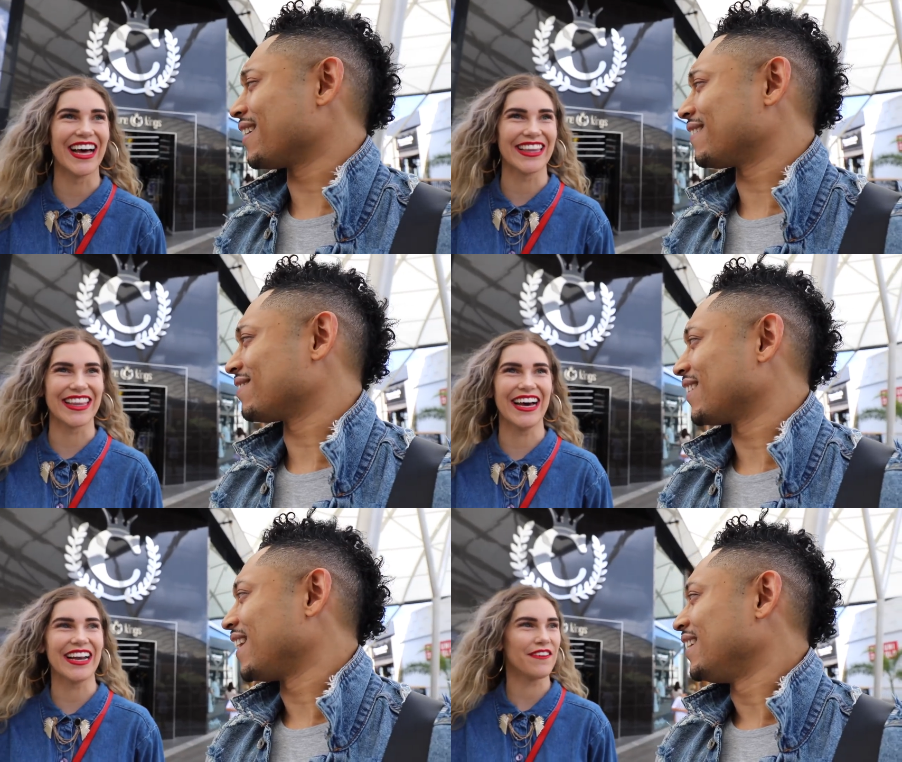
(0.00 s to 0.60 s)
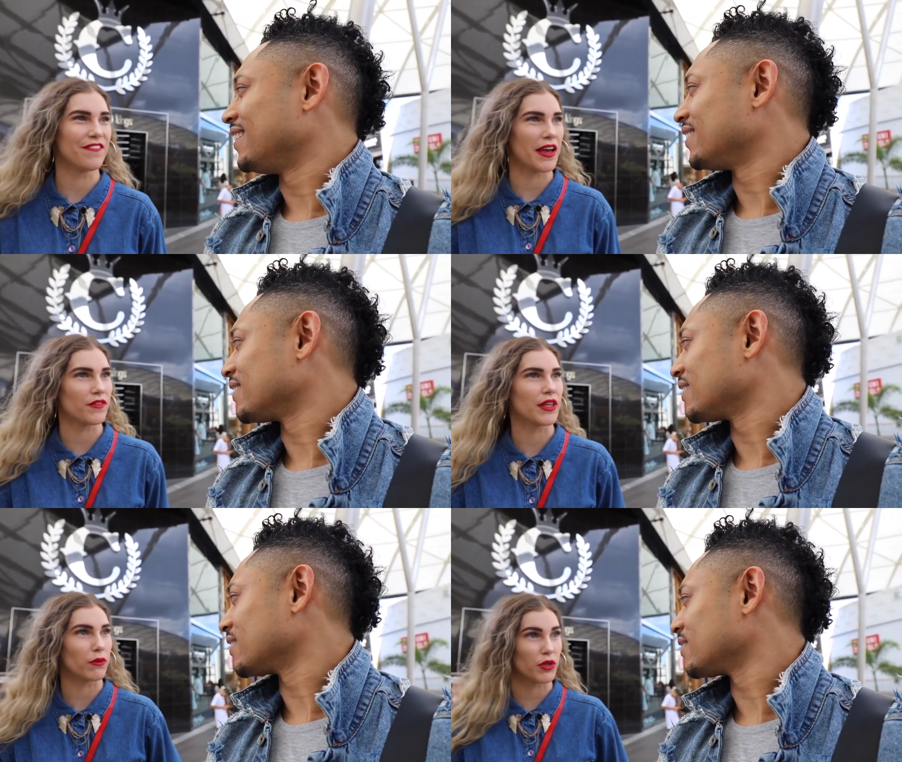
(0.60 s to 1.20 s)
Speaker 1: Like that. I, I, feel
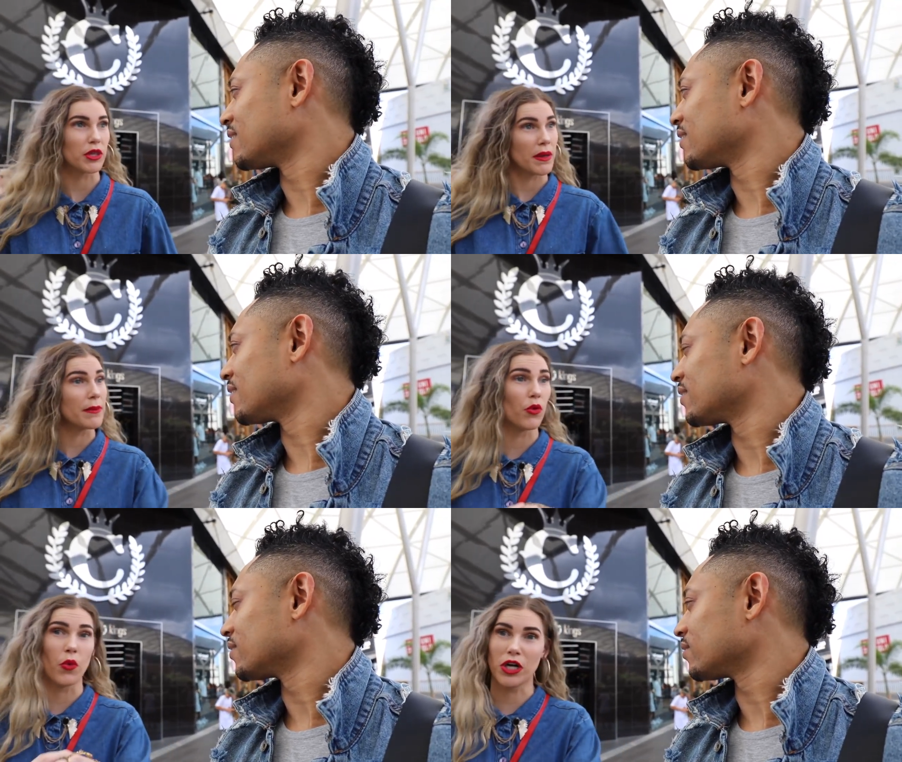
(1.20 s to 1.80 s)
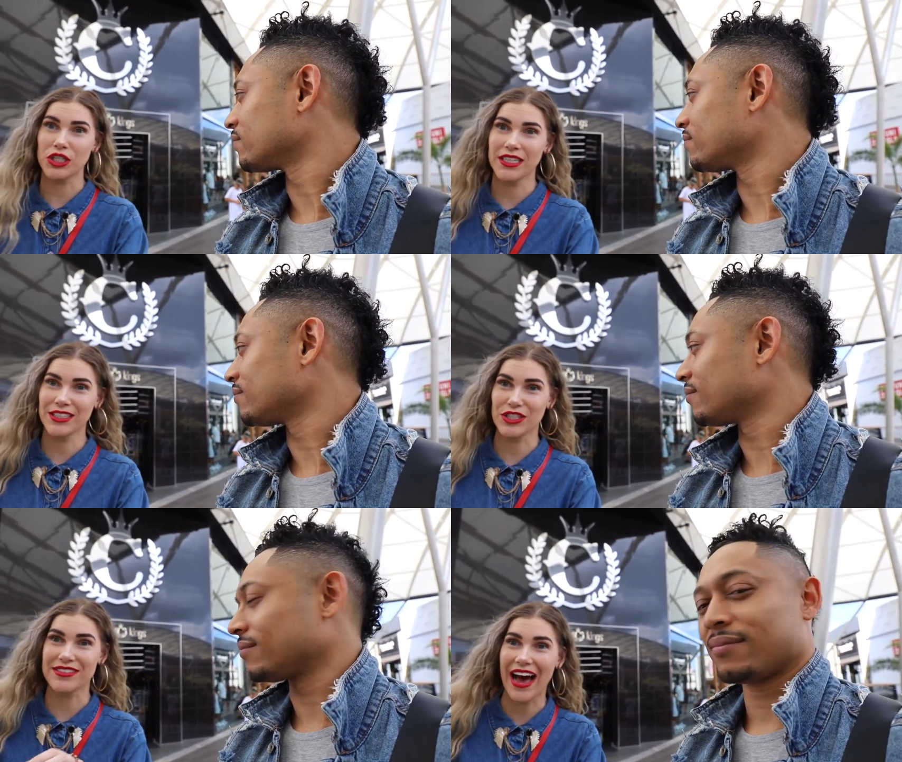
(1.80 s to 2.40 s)
like with the people watching,
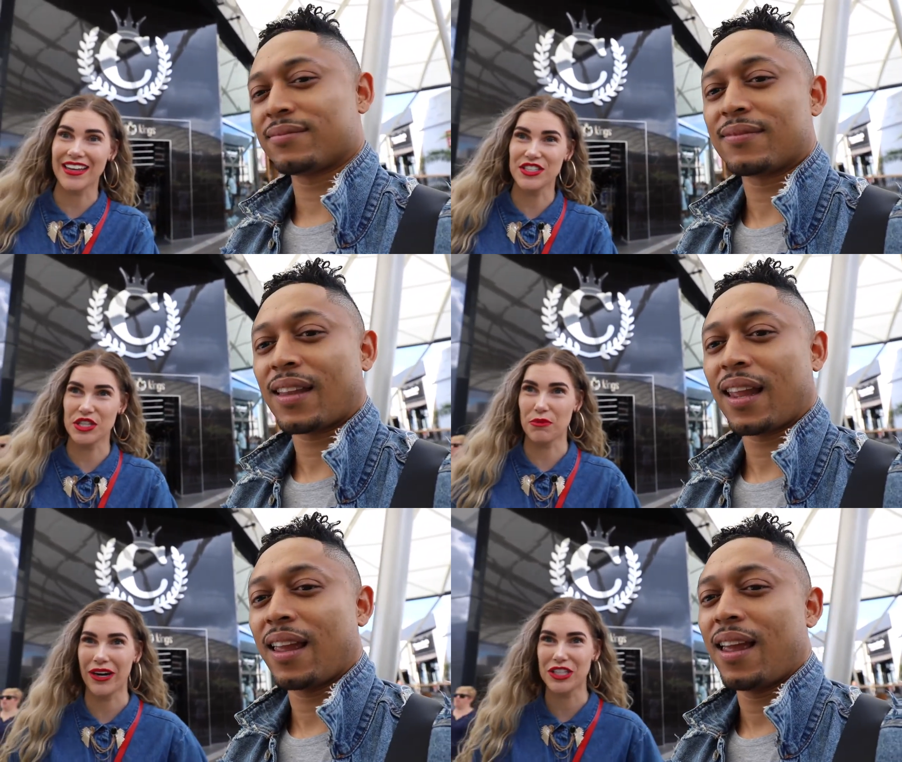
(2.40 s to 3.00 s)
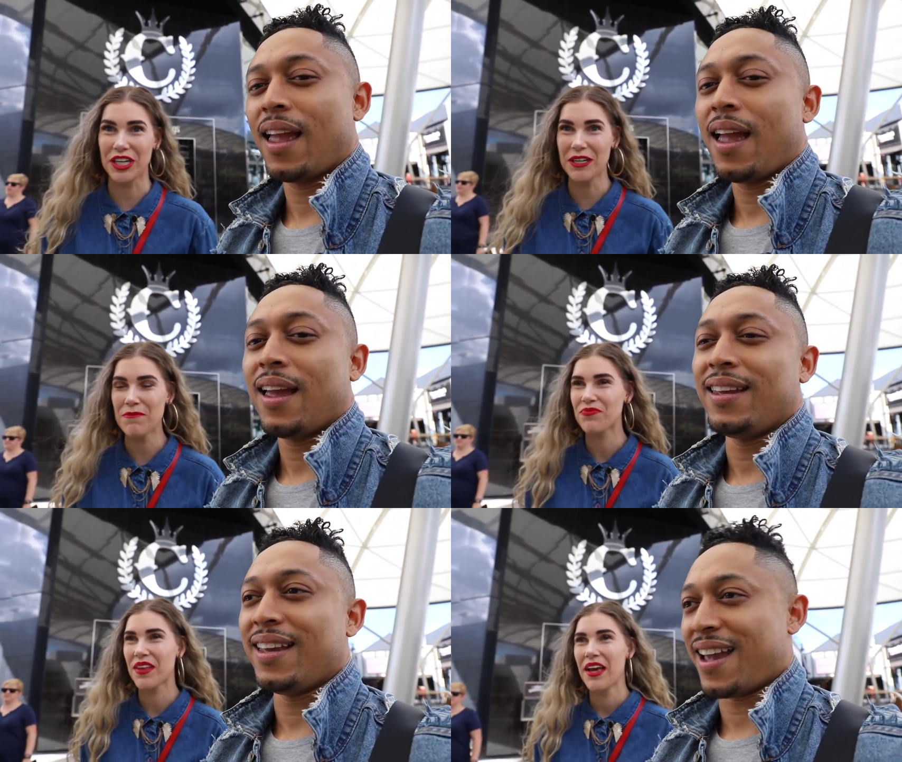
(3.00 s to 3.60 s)
just added to the pressure.
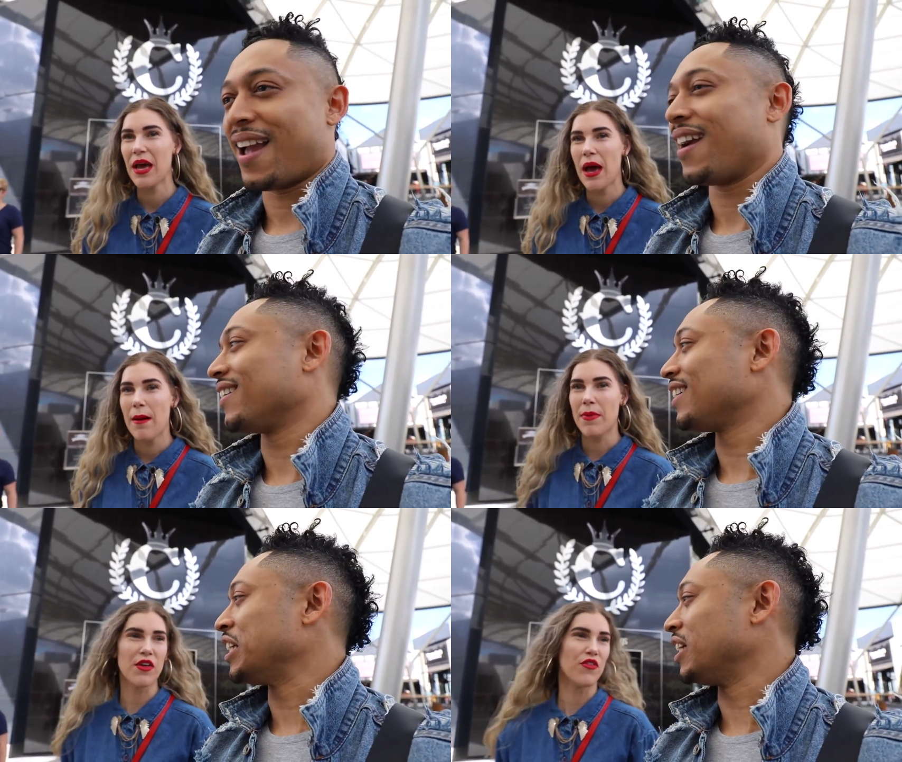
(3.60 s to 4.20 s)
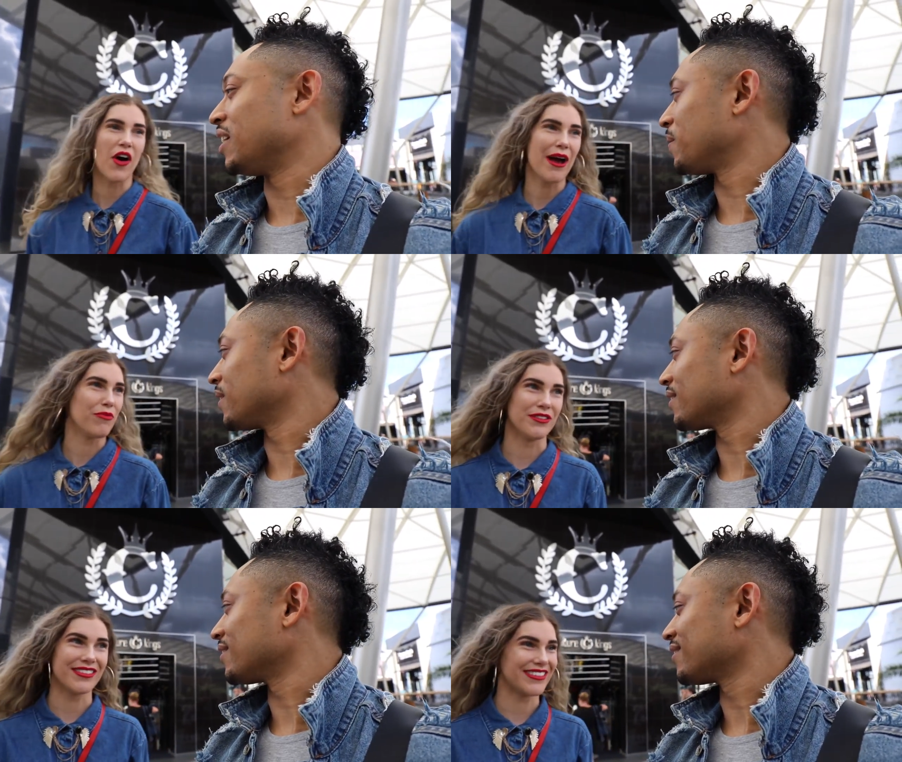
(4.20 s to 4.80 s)
Yeah. But the vibe
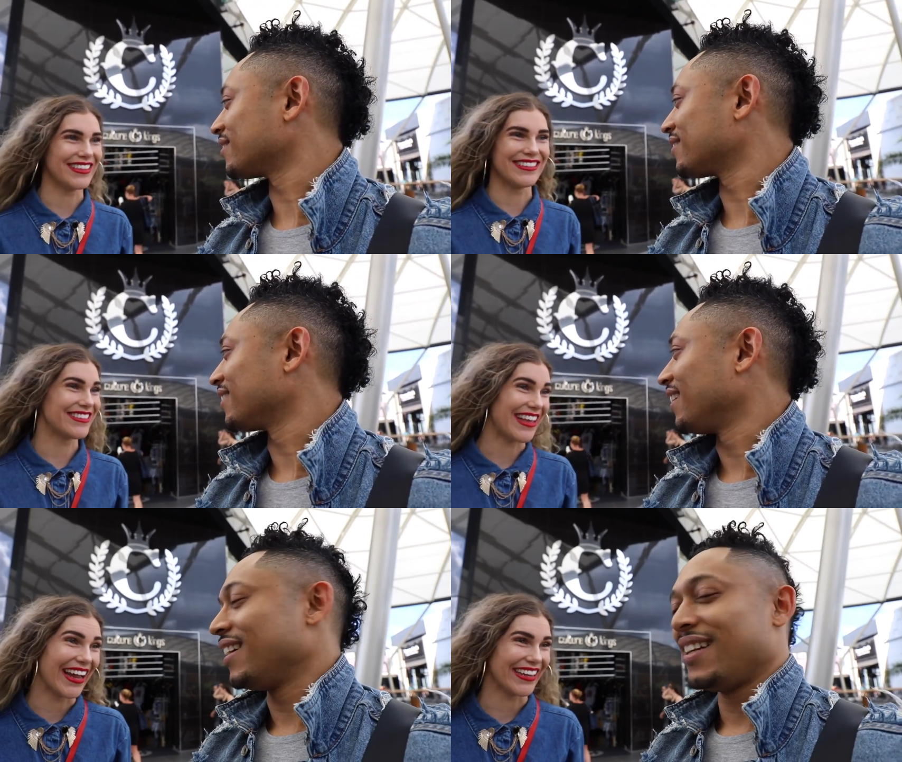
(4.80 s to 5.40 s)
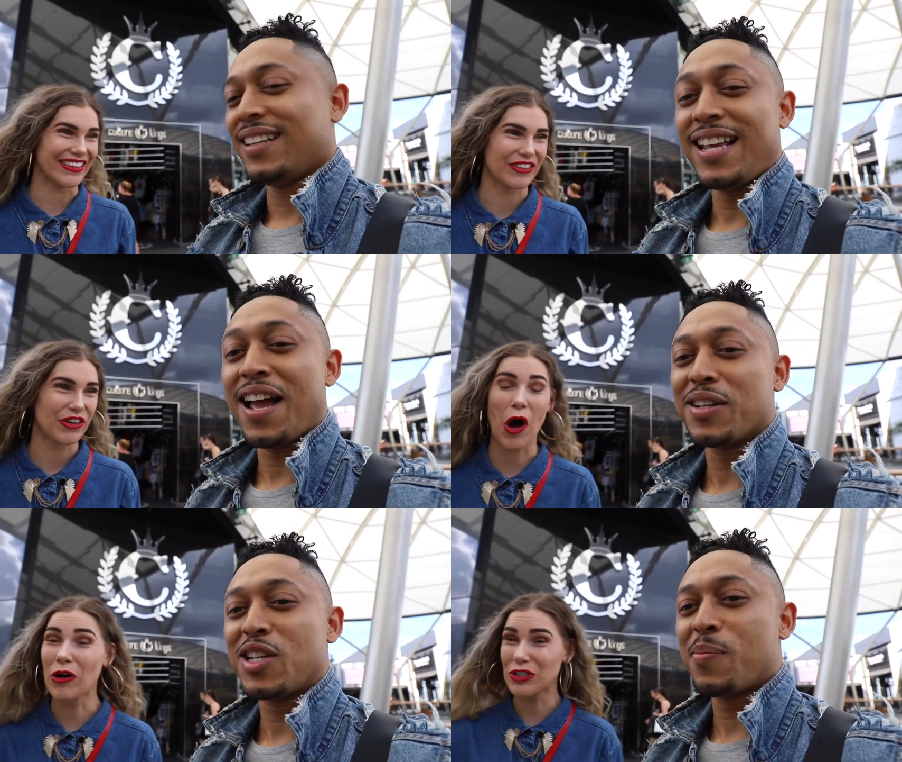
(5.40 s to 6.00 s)
was insane. Yeah, it
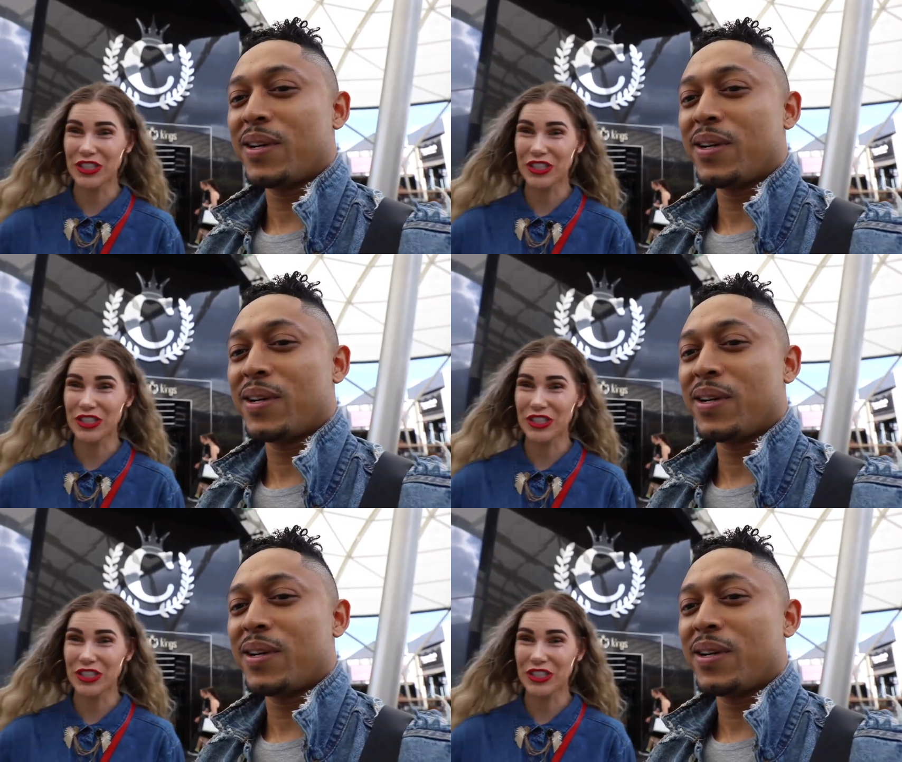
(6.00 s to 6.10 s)
was Culture